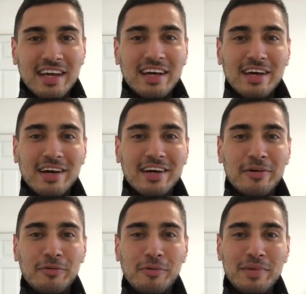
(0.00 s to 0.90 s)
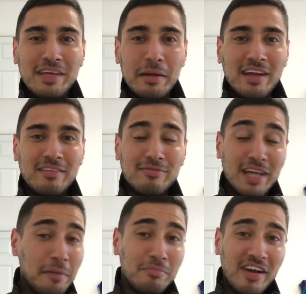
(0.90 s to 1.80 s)
We'll be
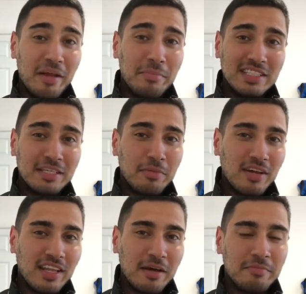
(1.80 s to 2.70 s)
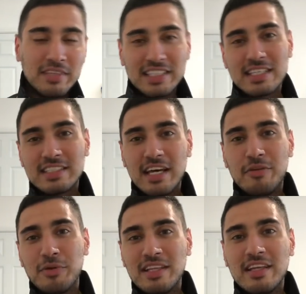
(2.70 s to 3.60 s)
kept very busy by them. As I
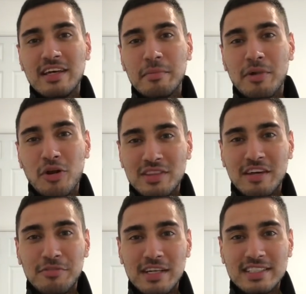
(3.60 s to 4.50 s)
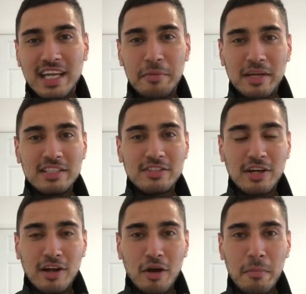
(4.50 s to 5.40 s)
said, when Marotta first came into
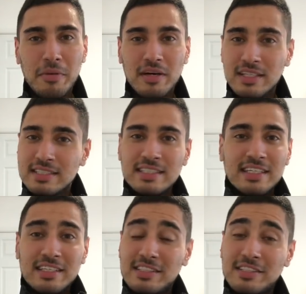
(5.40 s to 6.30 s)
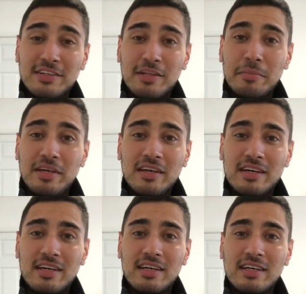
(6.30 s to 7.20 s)
the club, this is going to be
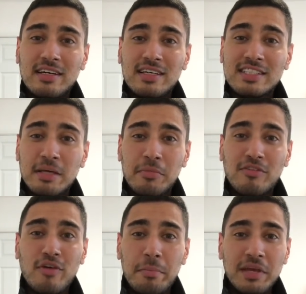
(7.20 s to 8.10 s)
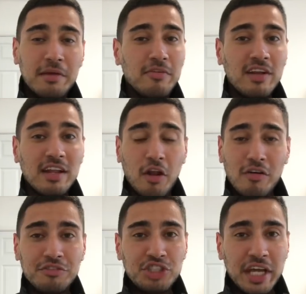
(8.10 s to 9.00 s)
a summer of upheaval and a
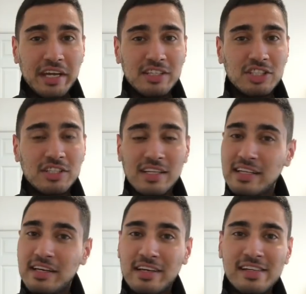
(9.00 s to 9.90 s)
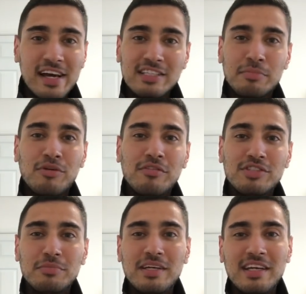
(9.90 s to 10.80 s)
lot of change, and it has
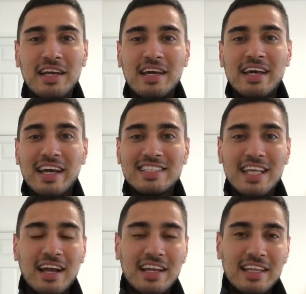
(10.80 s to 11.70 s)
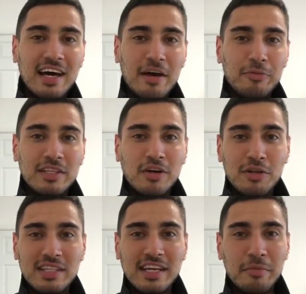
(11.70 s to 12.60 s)
proven to be exactly that with
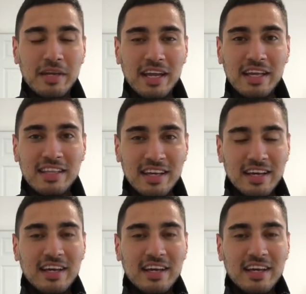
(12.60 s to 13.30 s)
Conte coming in.